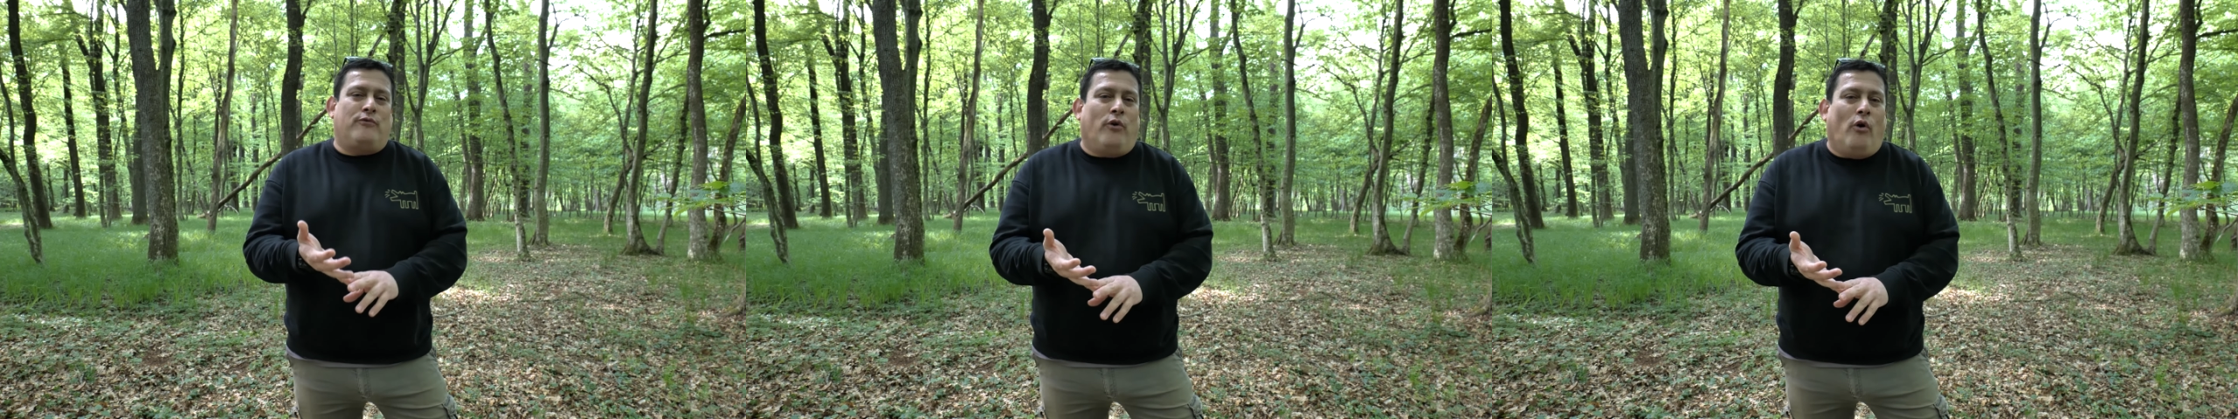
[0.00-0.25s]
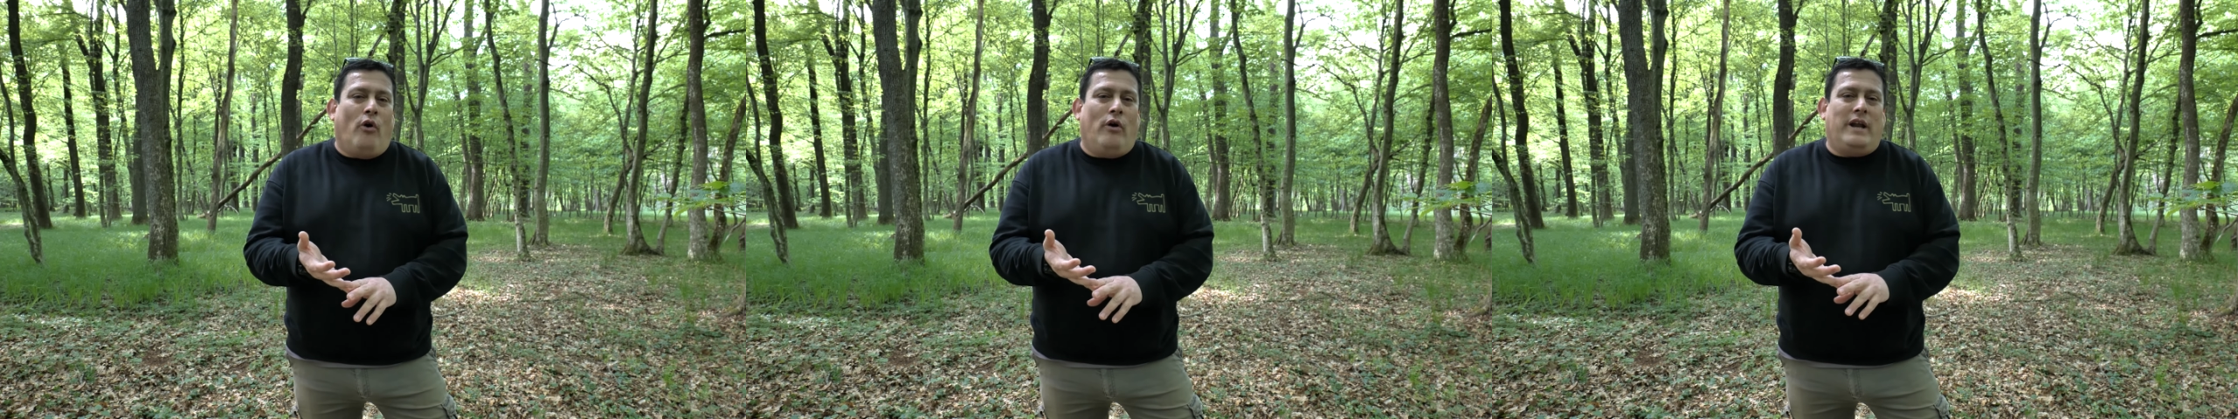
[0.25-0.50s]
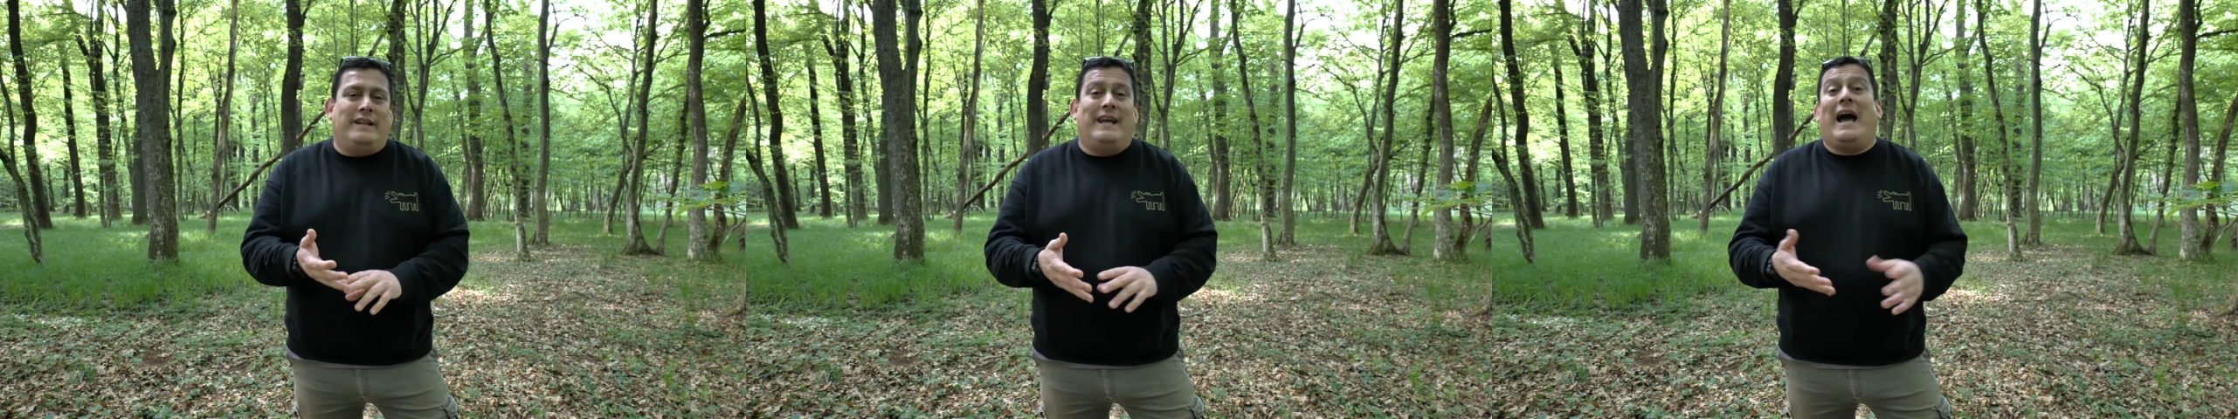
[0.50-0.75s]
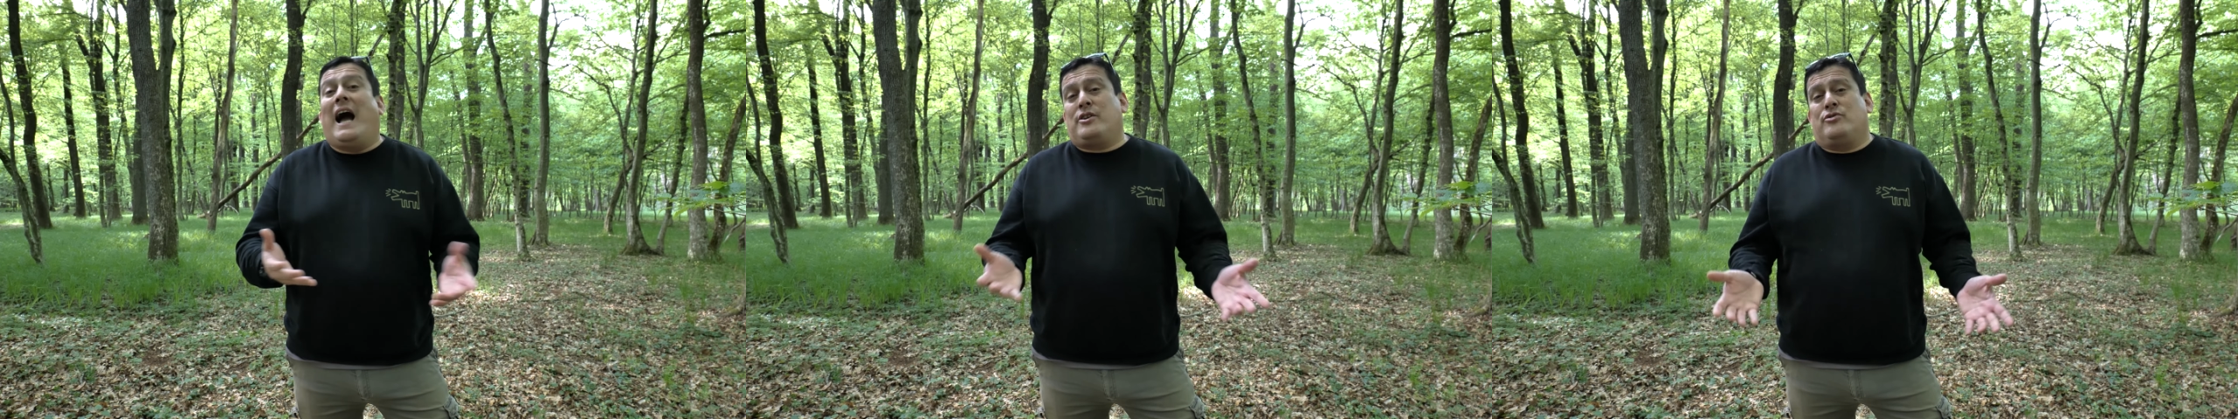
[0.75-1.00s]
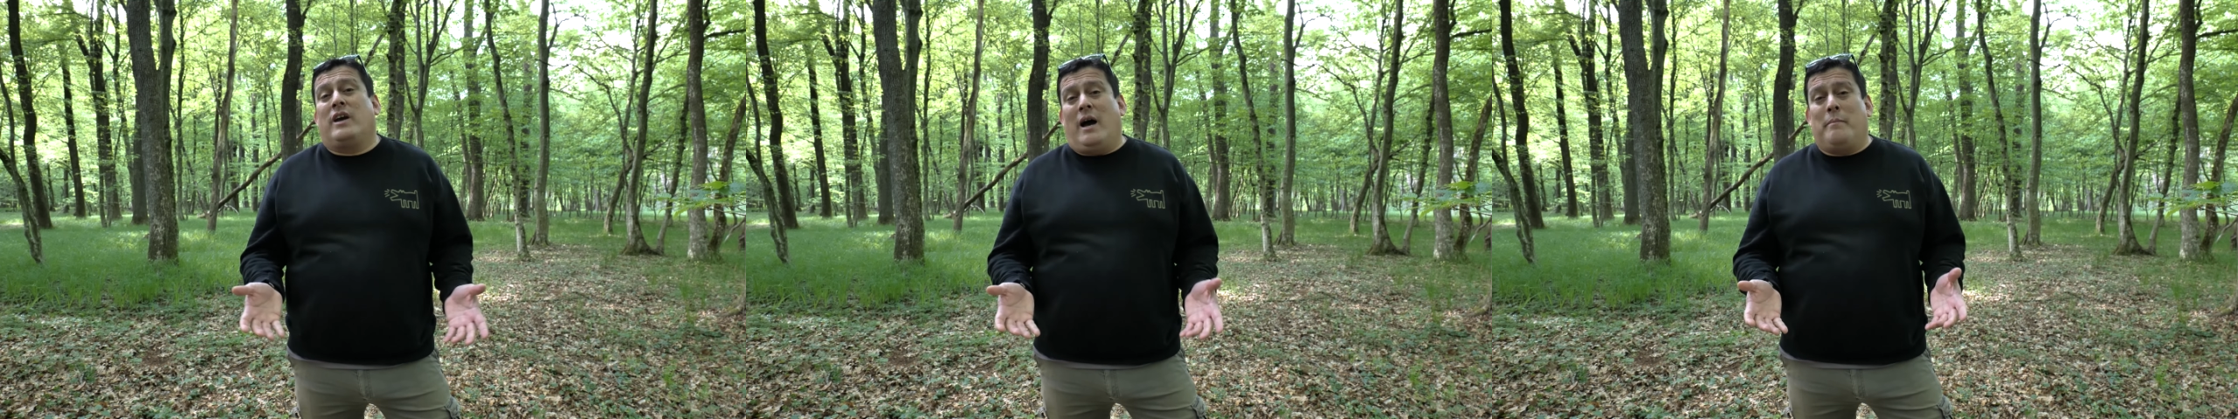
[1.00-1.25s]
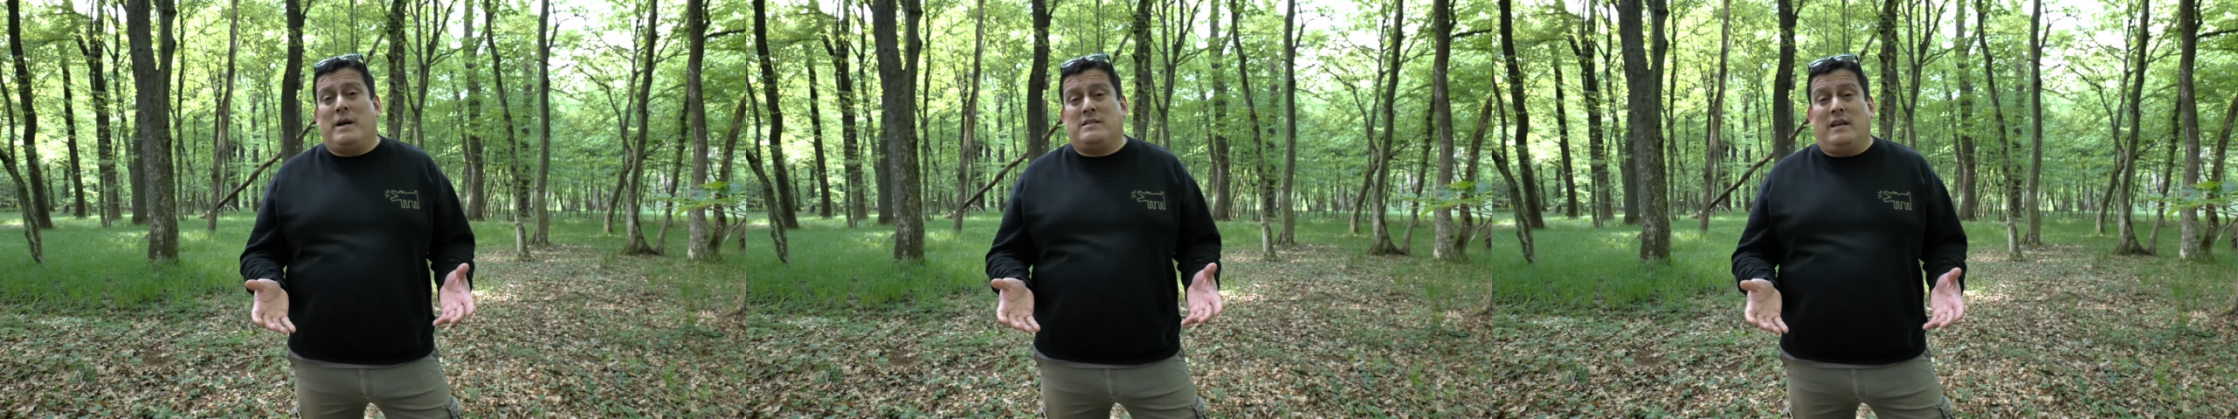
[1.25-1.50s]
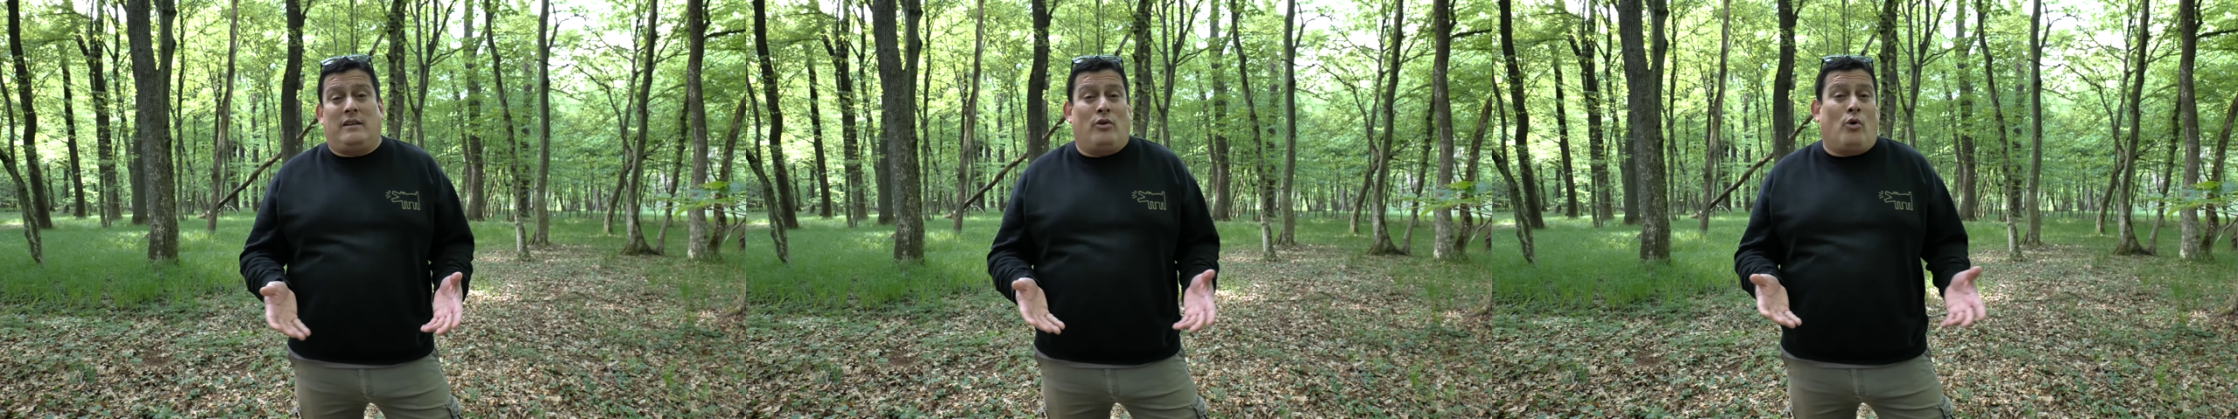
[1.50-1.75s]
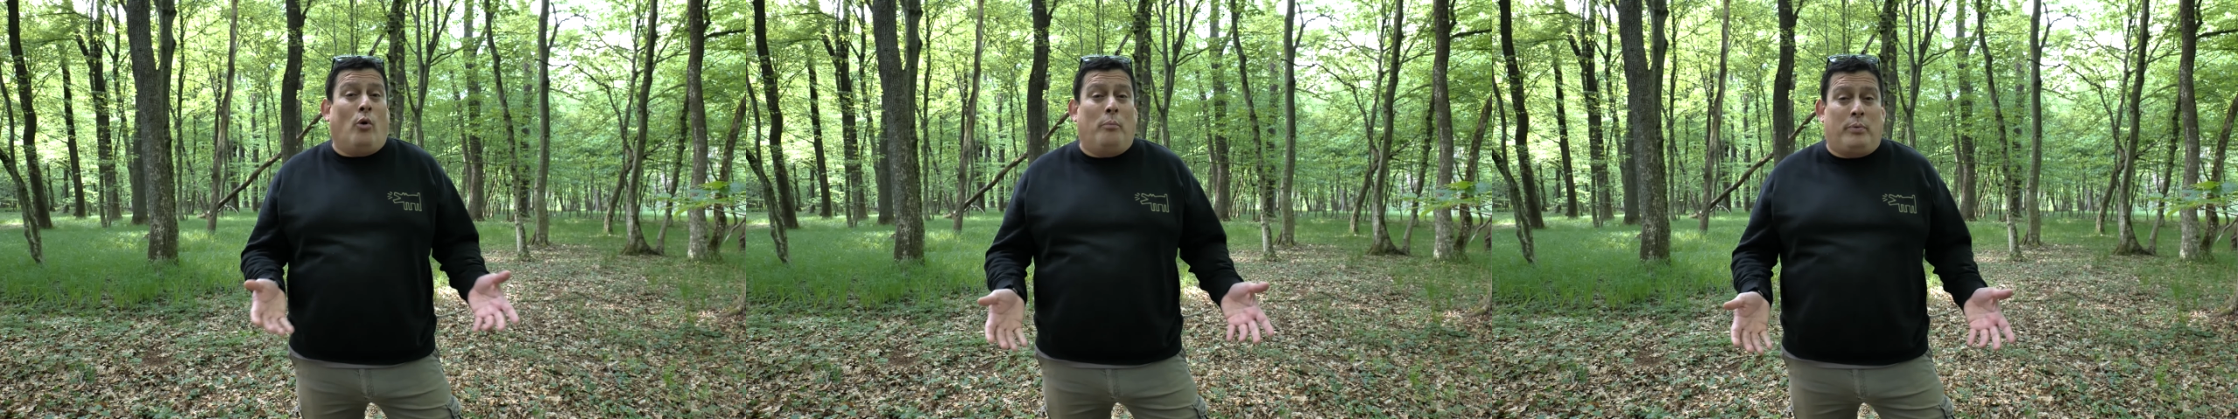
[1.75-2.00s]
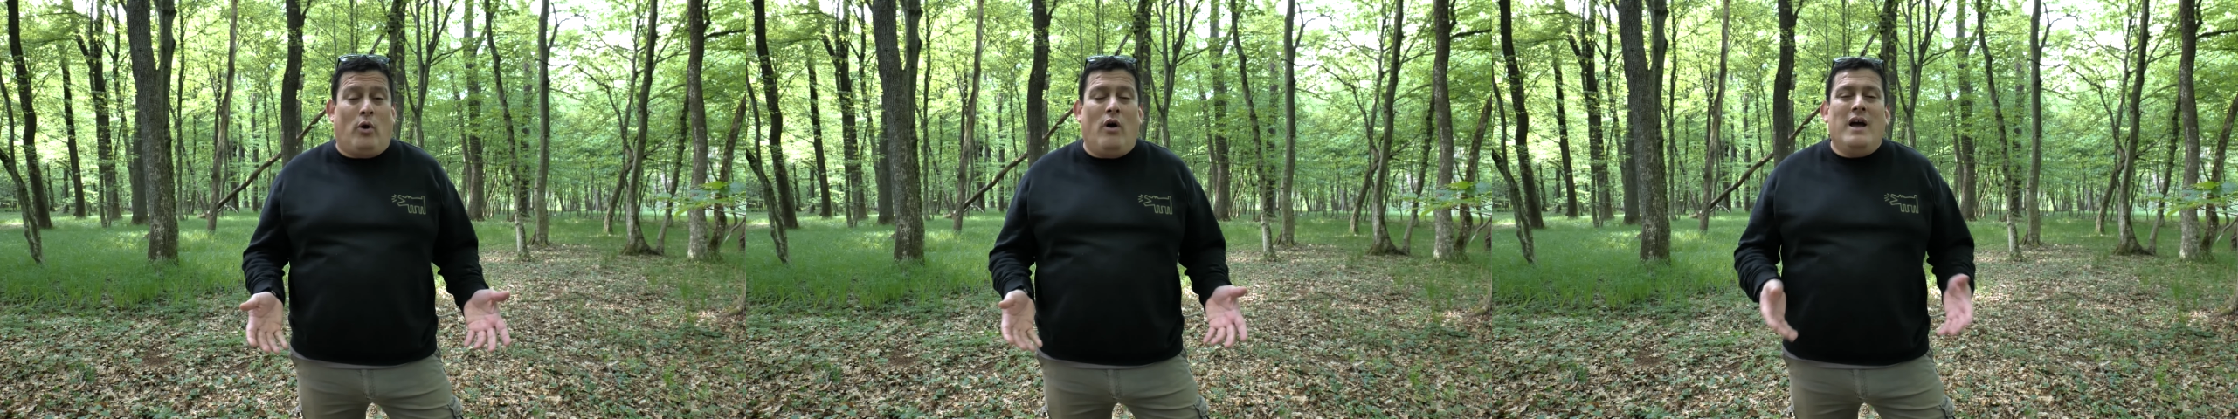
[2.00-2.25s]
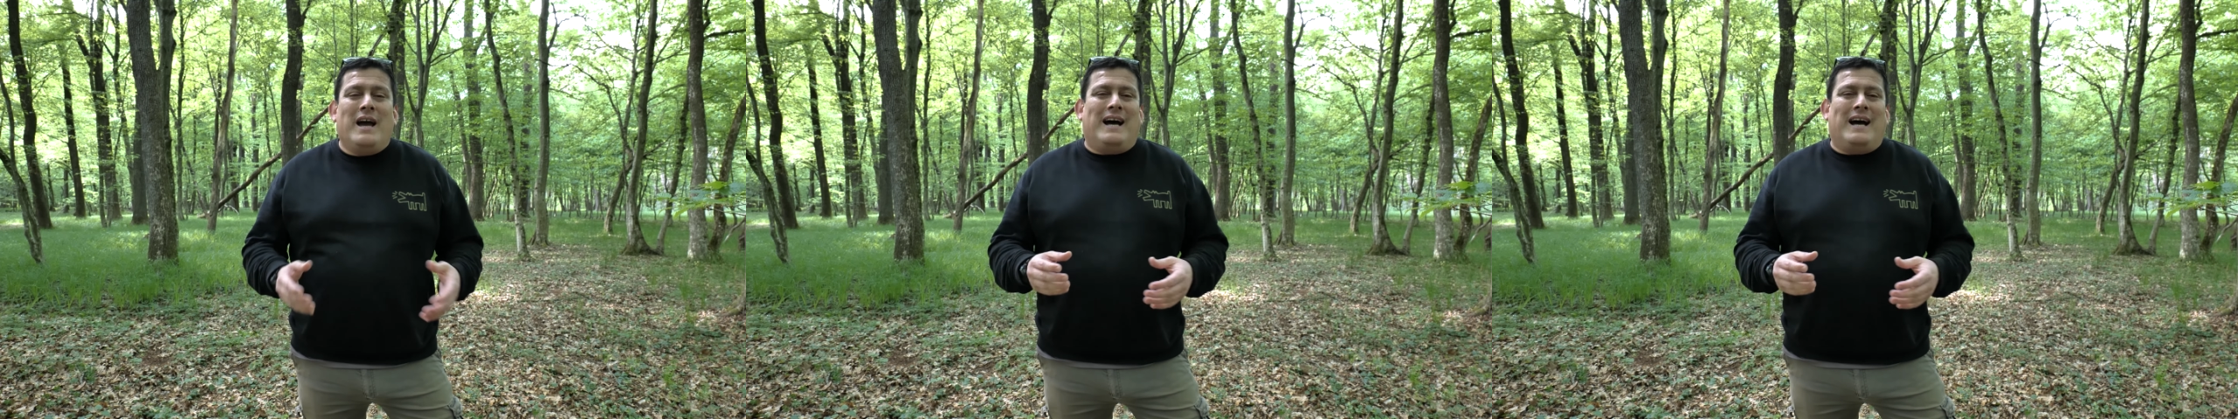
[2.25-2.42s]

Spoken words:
phone and the action cameras like the GoPro